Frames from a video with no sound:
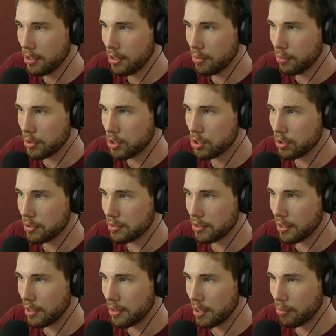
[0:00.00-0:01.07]
we should
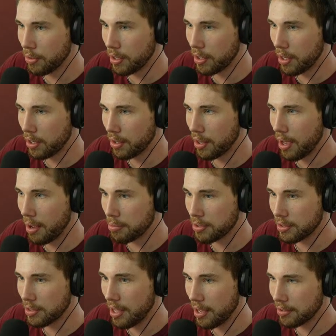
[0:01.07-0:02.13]
see that we're getting capped,
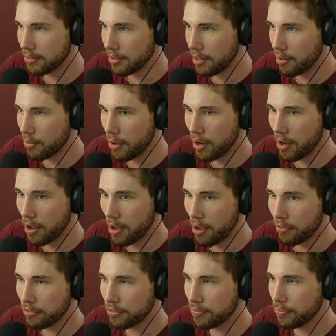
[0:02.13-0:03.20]
yes, at
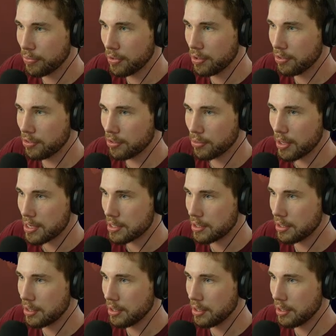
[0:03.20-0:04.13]
1.5. Sweet.